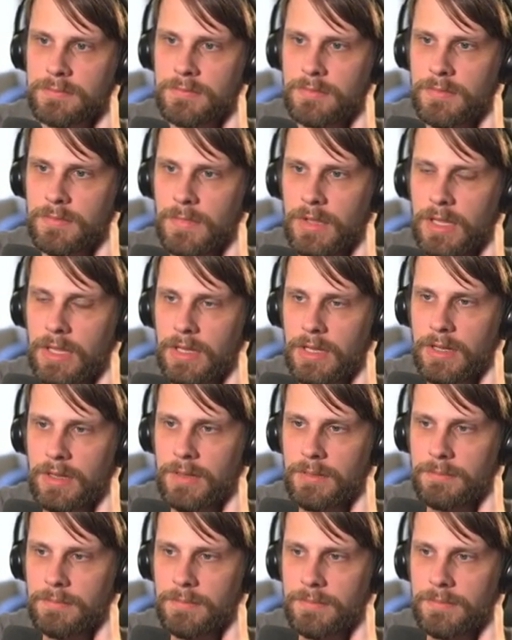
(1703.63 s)
But
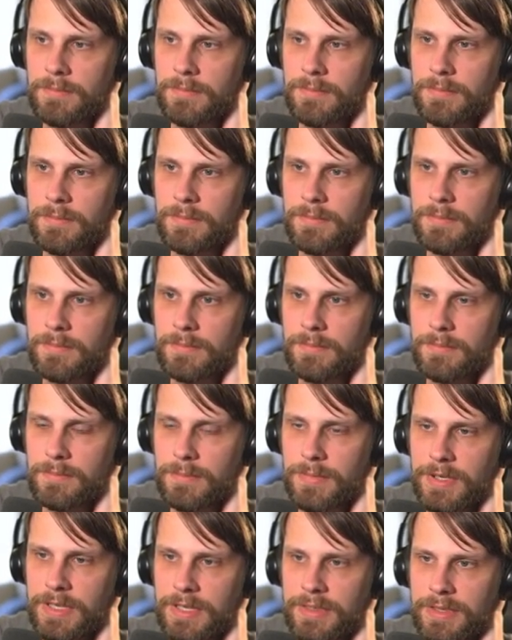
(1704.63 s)

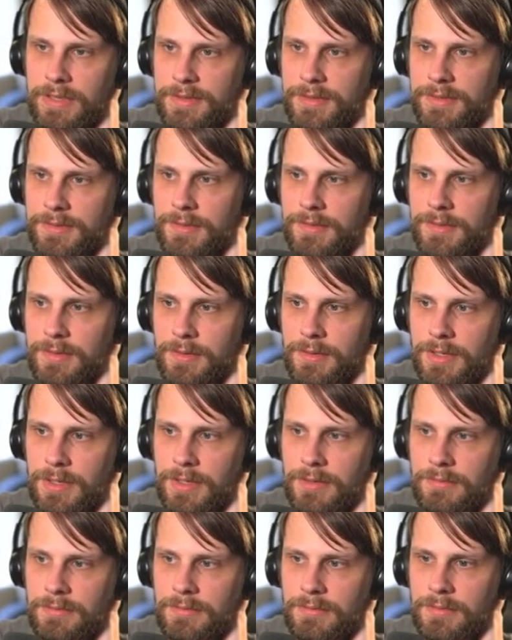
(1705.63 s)
I think this is
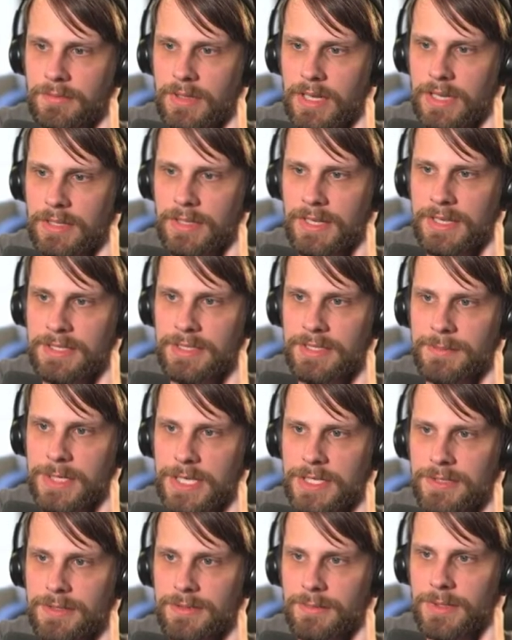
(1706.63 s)
okay. I'd like to make
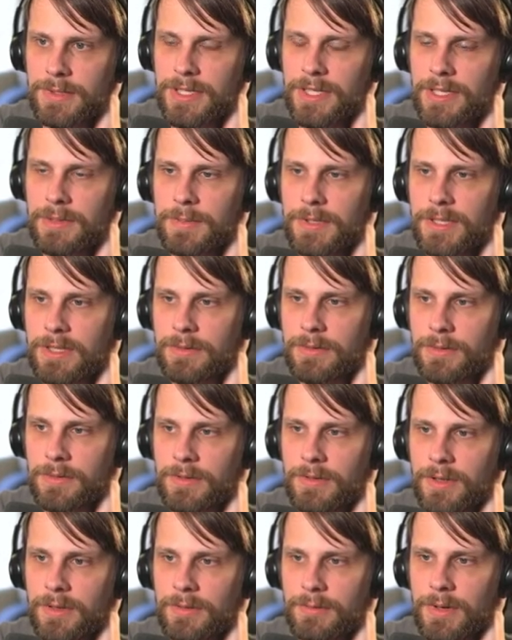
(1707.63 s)
sure we keep
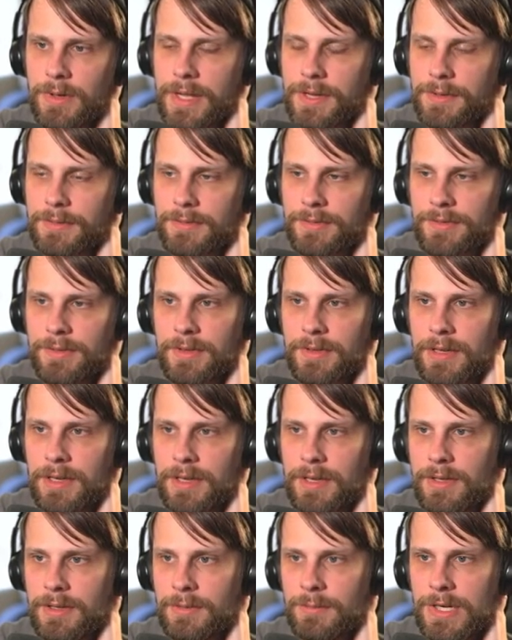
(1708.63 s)
Kiora around.
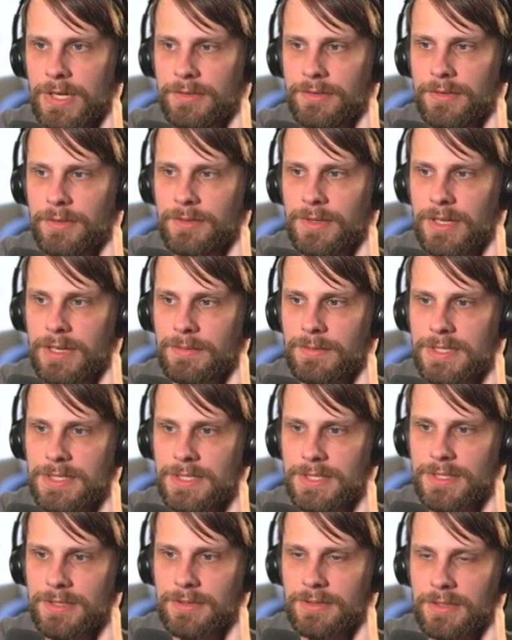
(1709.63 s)
And while 2 damage
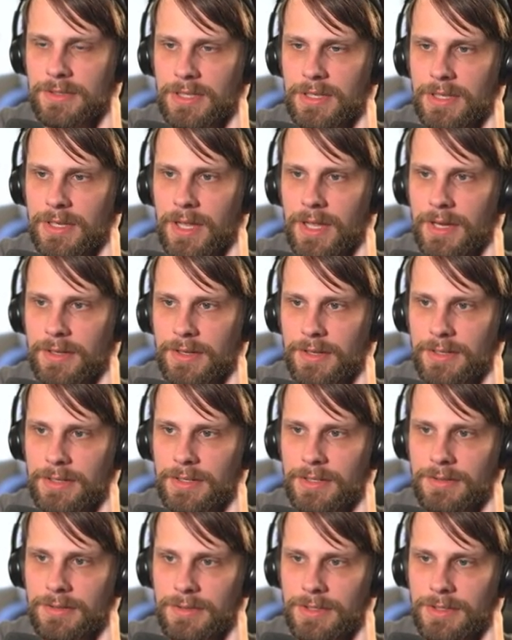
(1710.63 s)
is certainly not going to
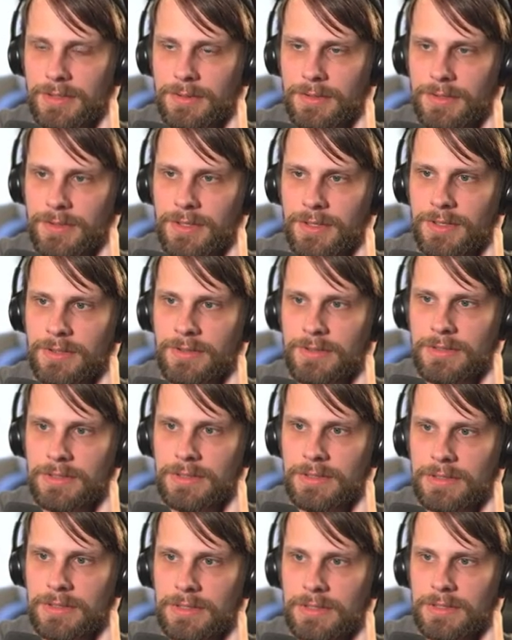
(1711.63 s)
kill Kiora,
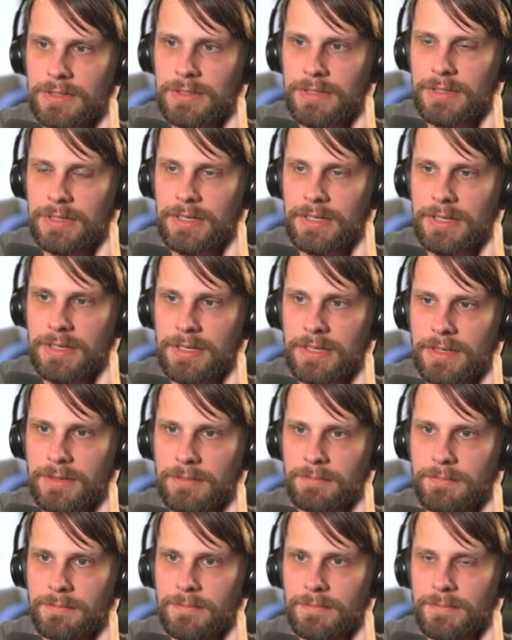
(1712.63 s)
I
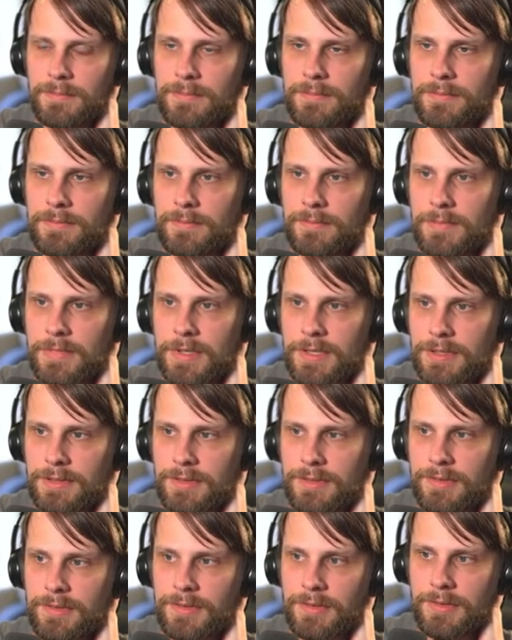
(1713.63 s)
think
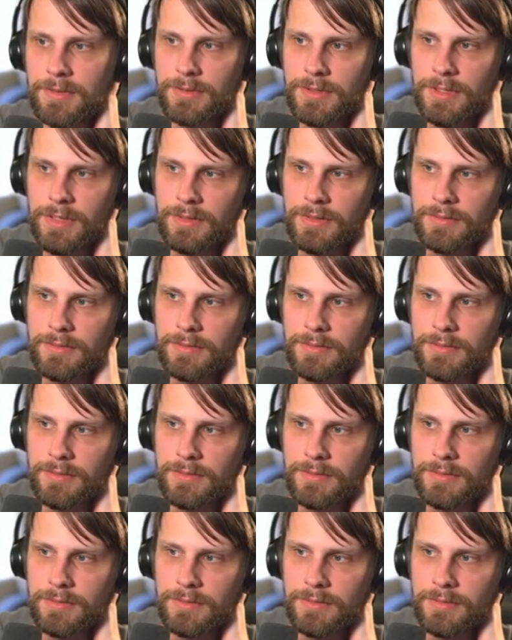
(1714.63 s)
this is okay.